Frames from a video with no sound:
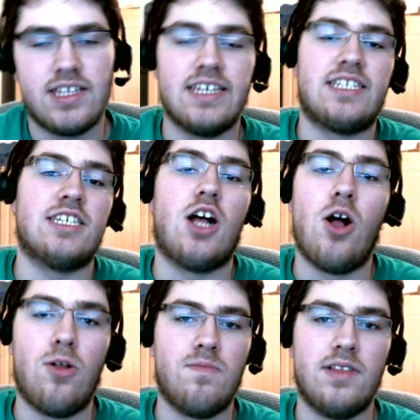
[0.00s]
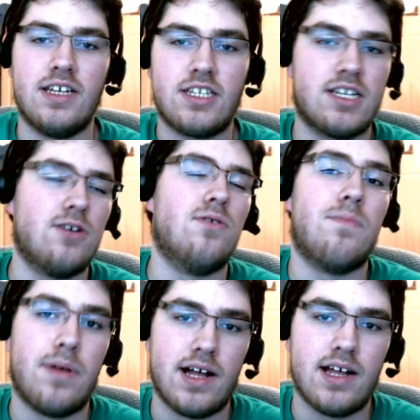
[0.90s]
This is Homeless
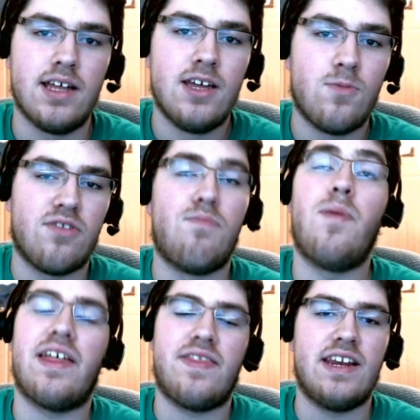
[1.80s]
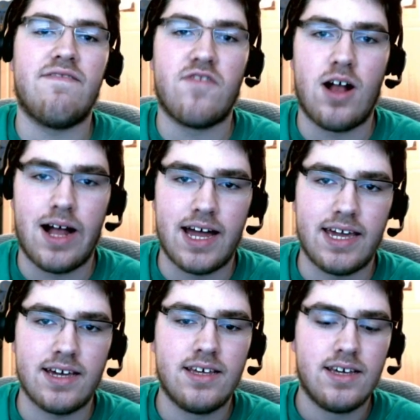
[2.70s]
Goomba with Bethany Frye.
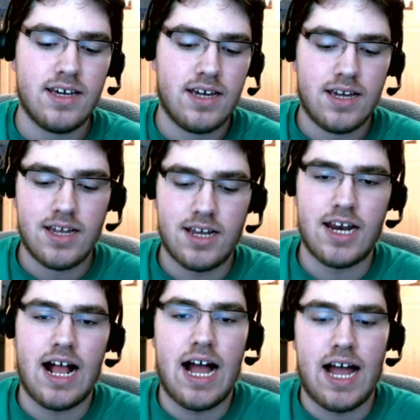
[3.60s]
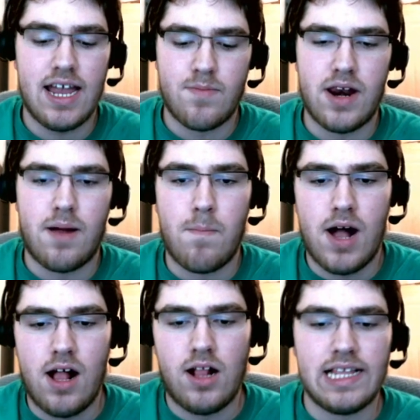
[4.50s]
And I am in a
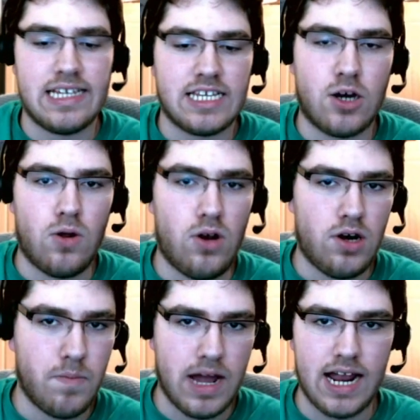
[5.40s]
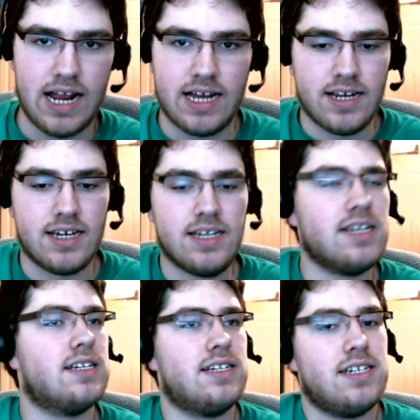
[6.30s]
mall as an old man.
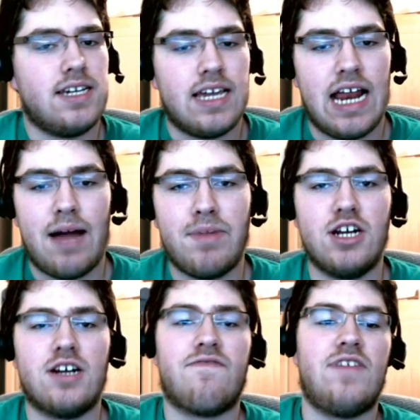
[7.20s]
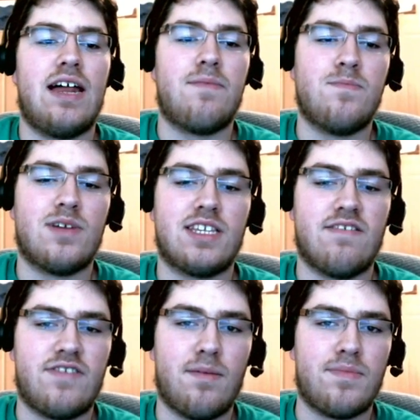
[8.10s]
And I'm here to find
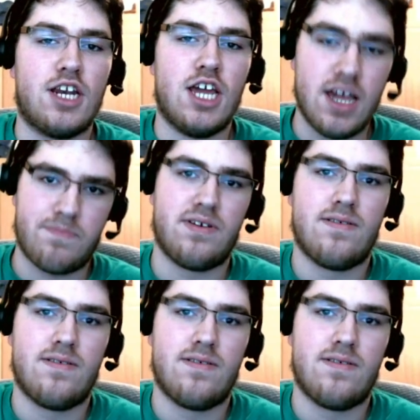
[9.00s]
myself something hip.